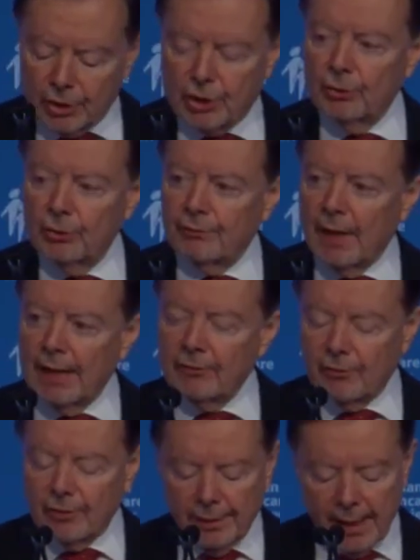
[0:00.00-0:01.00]
June of
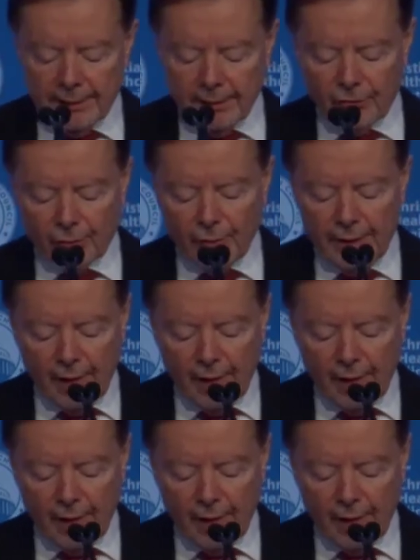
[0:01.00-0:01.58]
1993,